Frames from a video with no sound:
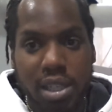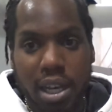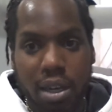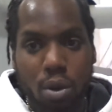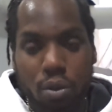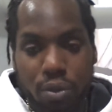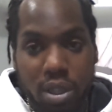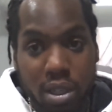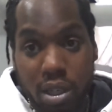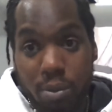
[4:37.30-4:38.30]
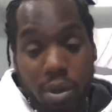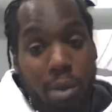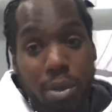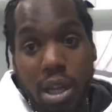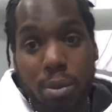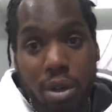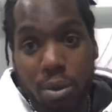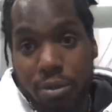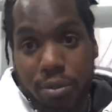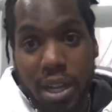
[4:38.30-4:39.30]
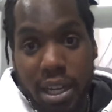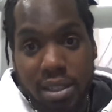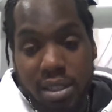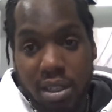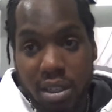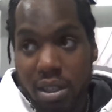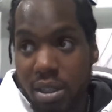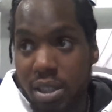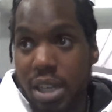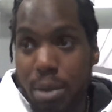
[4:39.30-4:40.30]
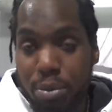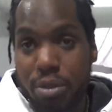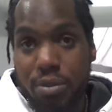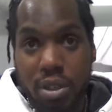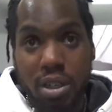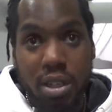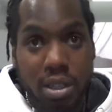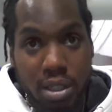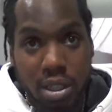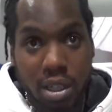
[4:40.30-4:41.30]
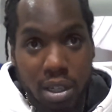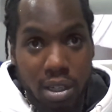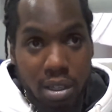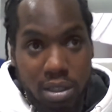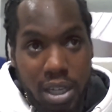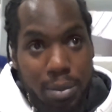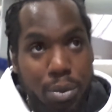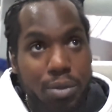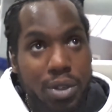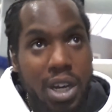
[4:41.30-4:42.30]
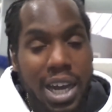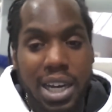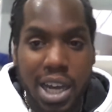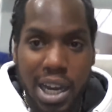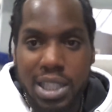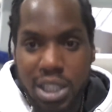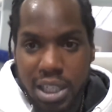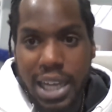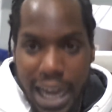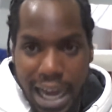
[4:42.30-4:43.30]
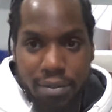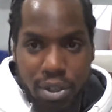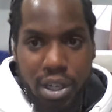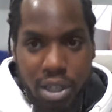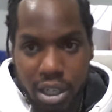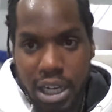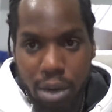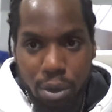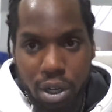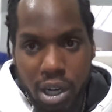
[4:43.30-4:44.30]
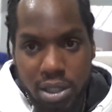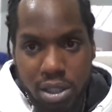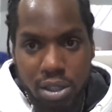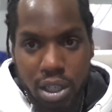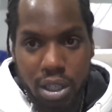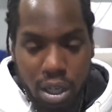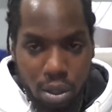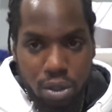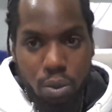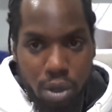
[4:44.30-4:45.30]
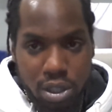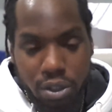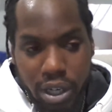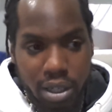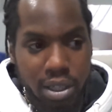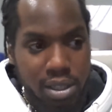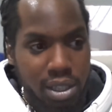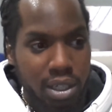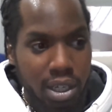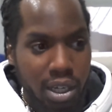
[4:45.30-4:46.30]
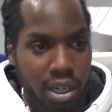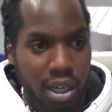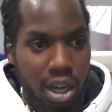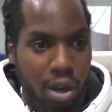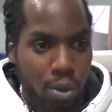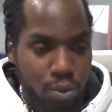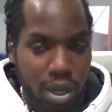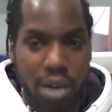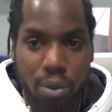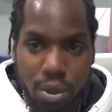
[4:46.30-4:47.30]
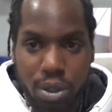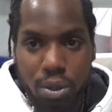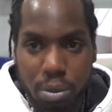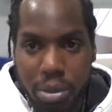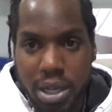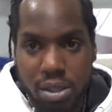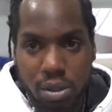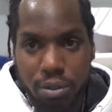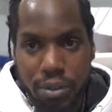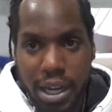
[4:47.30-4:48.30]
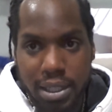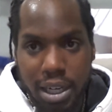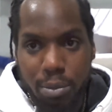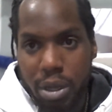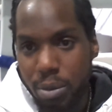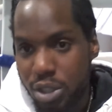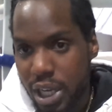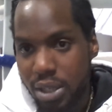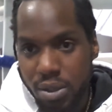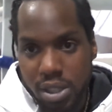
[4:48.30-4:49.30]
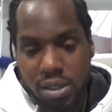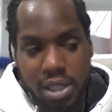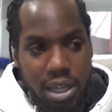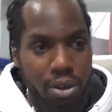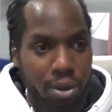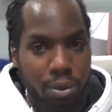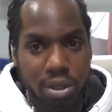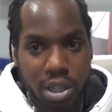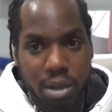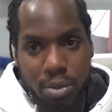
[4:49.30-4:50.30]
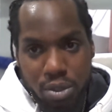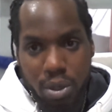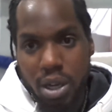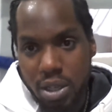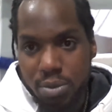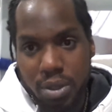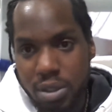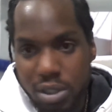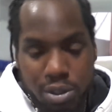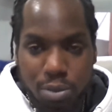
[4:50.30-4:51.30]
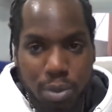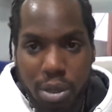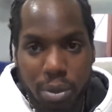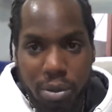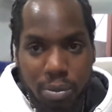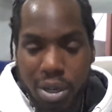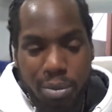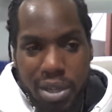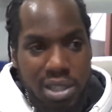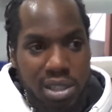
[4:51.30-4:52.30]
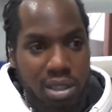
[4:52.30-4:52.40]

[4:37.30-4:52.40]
that, and hopefully I'll be able to reflect the type of ideology that they have there in that regards, because they look towards greatness and they always want everyone to do the best. So the fact that I'm able to try to do something like that with them as well has been amazing.